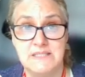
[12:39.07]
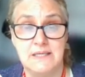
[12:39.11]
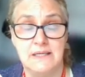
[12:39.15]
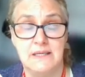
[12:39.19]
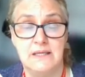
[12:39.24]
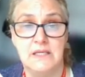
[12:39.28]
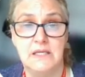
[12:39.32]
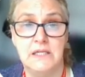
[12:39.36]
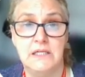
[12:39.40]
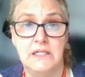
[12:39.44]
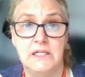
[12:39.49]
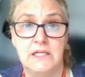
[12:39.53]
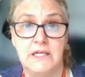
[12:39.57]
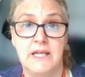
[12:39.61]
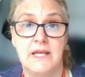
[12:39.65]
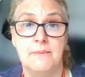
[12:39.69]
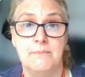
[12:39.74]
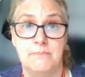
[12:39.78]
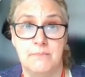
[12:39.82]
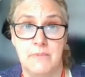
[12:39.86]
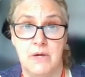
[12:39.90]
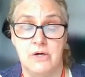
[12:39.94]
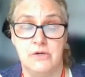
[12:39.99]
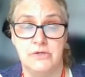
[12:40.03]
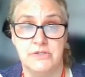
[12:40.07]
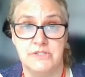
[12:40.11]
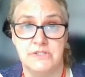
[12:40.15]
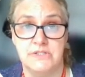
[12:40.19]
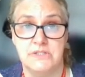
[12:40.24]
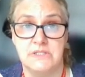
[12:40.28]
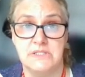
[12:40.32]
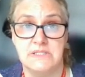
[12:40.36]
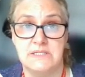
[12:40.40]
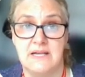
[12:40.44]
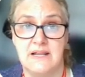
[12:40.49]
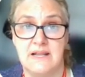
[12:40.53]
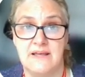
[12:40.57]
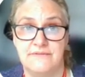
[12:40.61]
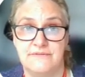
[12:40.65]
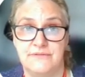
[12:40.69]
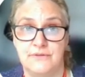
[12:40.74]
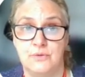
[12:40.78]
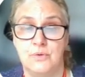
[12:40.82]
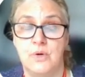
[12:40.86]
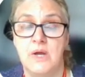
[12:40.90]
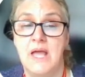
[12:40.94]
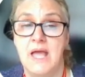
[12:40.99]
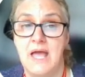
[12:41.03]
And it is important to
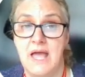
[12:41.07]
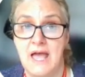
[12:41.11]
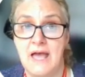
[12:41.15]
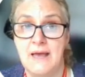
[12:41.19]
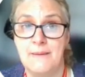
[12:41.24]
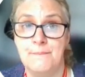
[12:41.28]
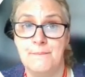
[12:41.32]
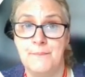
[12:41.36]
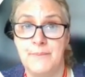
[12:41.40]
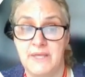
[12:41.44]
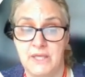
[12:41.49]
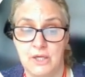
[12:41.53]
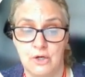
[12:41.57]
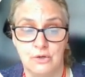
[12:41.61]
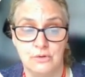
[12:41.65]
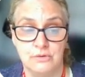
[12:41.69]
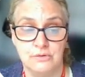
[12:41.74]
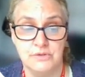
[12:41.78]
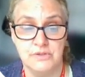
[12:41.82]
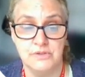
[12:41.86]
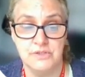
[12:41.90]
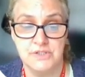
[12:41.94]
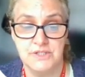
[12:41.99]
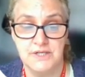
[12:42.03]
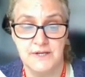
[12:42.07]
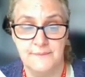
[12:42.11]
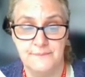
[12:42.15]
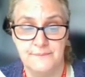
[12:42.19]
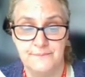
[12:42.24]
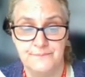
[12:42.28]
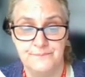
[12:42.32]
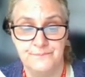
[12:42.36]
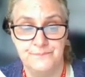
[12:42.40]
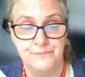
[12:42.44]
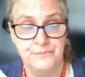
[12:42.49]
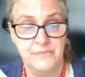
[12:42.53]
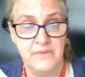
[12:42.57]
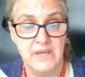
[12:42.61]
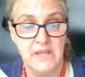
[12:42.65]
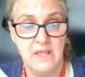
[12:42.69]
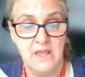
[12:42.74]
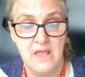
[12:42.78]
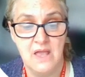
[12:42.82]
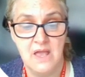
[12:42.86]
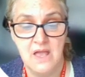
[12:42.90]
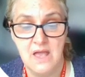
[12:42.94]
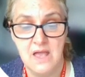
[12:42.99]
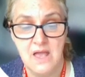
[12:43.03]
check your references, particularly
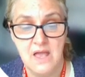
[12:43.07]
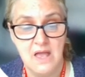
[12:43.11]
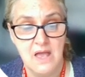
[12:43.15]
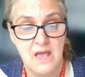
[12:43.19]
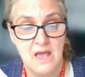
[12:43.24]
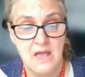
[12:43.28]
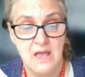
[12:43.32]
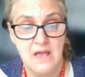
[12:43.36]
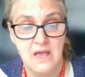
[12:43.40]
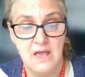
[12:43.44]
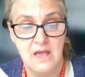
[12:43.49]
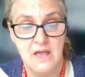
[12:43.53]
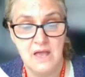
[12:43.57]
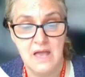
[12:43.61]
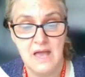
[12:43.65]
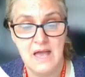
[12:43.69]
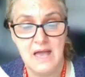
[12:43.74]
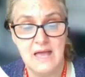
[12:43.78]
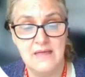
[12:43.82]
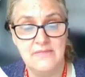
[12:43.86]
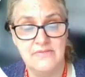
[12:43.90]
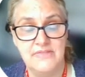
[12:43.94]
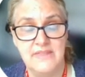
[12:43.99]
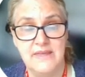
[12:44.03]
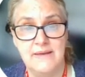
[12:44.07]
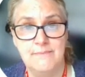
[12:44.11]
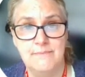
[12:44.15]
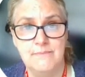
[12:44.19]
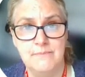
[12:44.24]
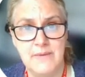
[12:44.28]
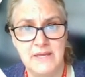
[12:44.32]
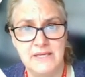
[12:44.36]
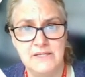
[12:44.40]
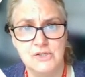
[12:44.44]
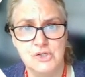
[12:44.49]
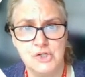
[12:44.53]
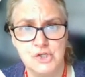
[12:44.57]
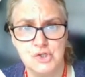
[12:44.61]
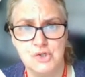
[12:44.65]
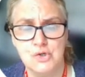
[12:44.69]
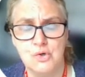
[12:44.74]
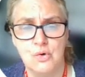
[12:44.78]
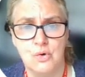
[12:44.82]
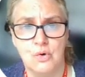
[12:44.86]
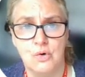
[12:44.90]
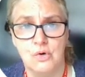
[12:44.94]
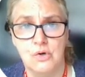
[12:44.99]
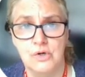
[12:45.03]
at master's level and
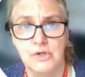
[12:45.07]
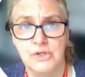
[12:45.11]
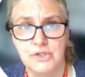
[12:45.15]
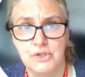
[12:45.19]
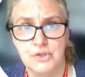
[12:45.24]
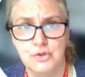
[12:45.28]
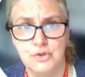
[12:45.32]
beyond.